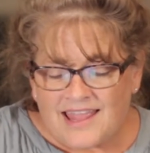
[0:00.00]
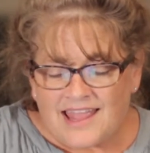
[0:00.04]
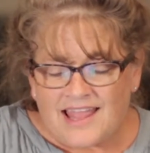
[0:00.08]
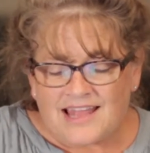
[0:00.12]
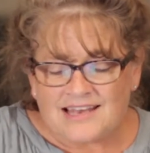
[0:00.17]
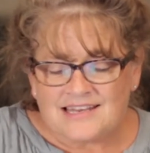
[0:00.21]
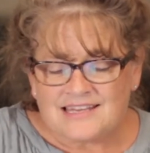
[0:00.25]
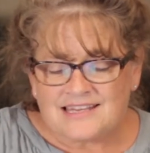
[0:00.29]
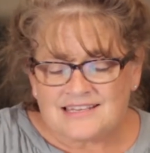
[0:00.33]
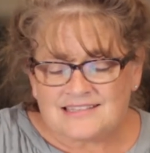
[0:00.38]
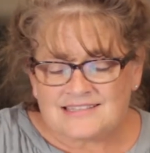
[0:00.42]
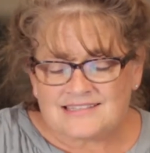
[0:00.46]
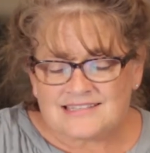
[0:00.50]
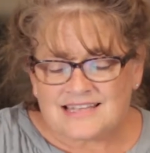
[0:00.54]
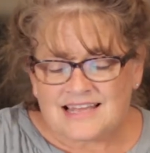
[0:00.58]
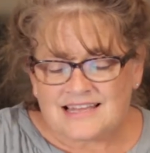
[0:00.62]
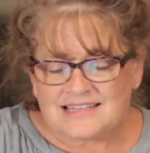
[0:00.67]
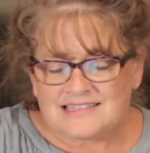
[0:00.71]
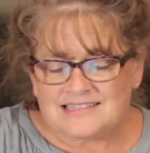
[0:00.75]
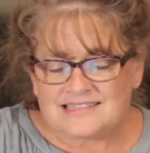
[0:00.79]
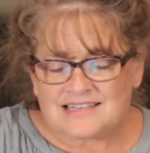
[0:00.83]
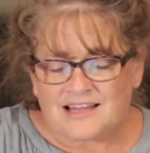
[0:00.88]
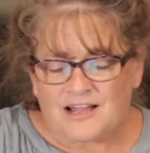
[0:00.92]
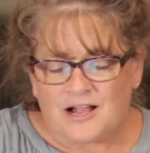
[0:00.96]
And he
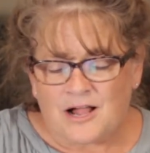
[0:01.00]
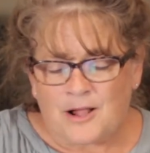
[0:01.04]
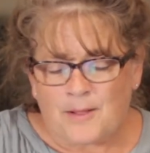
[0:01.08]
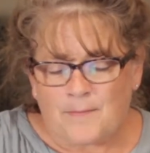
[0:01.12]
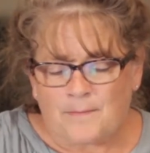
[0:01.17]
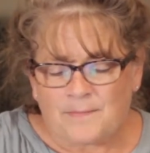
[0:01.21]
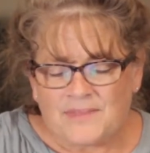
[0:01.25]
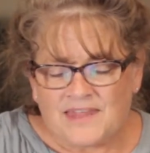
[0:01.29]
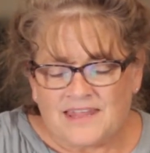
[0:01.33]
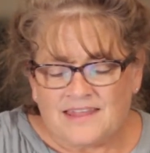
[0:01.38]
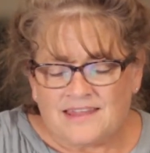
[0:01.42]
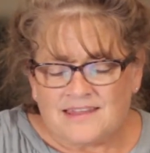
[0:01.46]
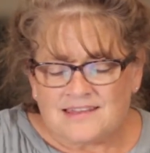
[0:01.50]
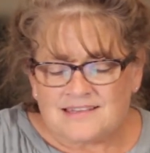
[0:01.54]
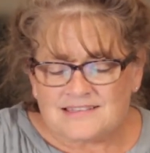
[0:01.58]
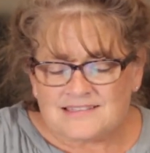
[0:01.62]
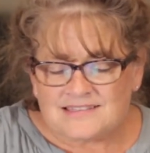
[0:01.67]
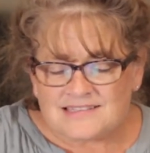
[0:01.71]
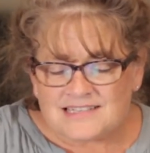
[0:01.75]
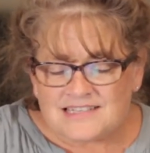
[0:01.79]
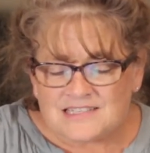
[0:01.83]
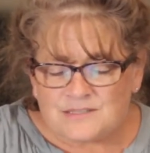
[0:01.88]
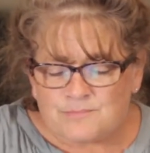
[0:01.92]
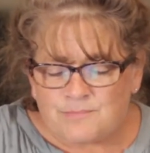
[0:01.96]
says, um,
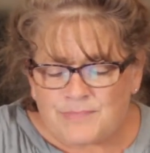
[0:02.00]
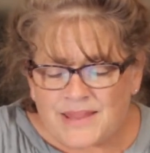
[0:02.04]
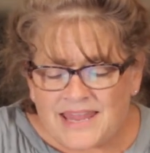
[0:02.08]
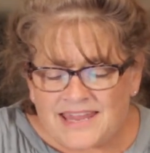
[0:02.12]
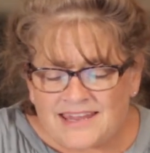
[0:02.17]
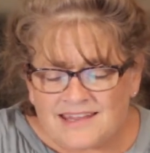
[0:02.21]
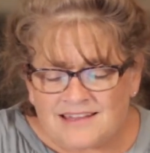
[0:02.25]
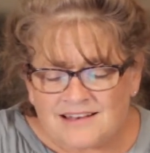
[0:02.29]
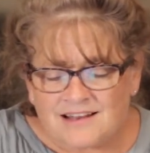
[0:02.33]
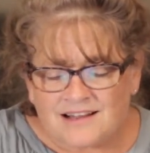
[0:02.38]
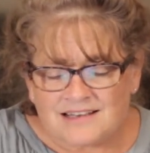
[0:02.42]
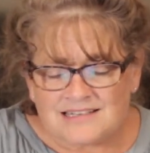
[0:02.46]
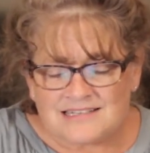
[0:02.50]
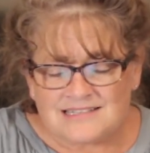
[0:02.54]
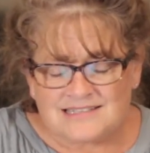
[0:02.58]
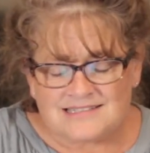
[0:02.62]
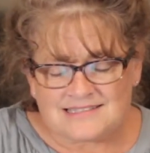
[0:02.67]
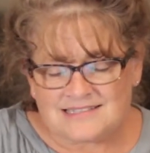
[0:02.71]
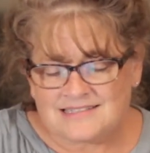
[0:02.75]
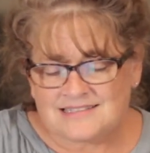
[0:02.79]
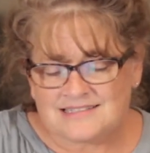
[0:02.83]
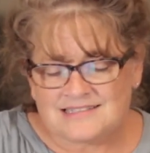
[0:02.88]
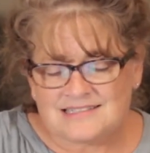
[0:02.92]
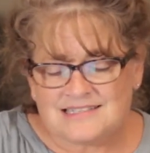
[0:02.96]
he's, he's begging on his,
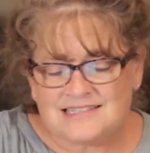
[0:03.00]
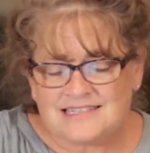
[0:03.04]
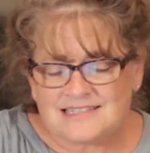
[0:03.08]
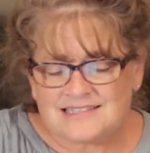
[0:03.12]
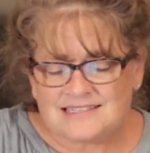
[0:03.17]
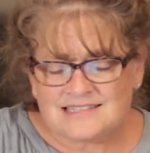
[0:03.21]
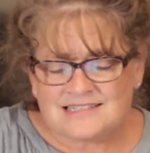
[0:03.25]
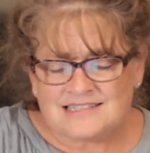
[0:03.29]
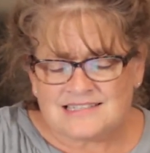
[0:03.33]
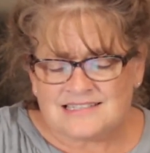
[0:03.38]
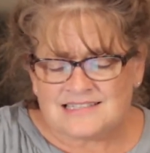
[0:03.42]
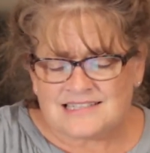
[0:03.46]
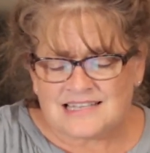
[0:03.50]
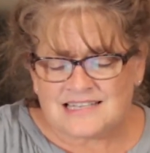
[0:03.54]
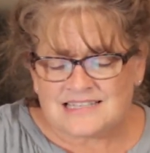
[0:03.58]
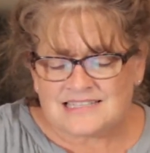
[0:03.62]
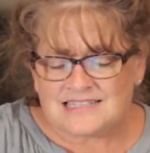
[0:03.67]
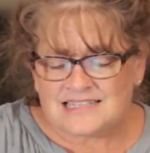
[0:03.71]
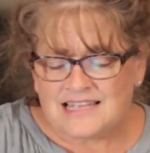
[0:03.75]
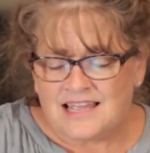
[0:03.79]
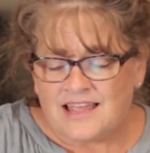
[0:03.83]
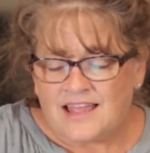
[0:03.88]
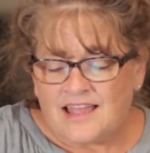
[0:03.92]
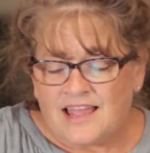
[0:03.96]
his knees and he says,